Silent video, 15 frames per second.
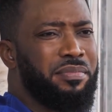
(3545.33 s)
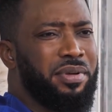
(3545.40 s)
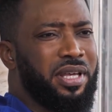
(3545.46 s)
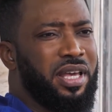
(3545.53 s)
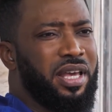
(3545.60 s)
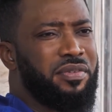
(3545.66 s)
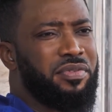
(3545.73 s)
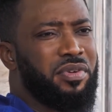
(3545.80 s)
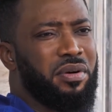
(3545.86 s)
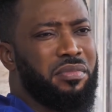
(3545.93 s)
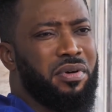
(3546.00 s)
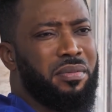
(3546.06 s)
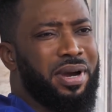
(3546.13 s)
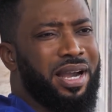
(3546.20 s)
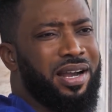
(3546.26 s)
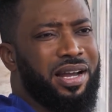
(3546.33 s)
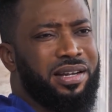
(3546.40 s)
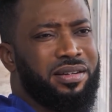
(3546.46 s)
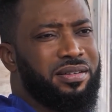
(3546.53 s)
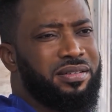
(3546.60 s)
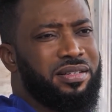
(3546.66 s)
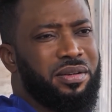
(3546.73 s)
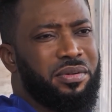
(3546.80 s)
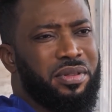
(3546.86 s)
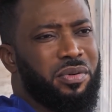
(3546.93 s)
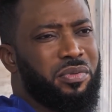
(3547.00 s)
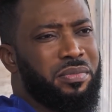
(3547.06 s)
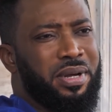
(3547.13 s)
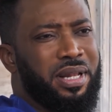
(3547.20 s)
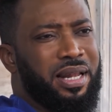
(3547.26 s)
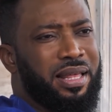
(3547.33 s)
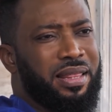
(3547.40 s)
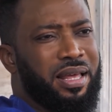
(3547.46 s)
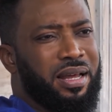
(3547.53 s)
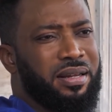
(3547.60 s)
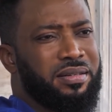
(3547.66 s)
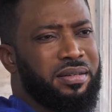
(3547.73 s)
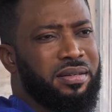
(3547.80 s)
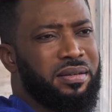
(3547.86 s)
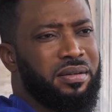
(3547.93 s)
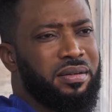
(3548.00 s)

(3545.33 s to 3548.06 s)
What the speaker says: behavior, Mom. I cannot deal with a woman like that.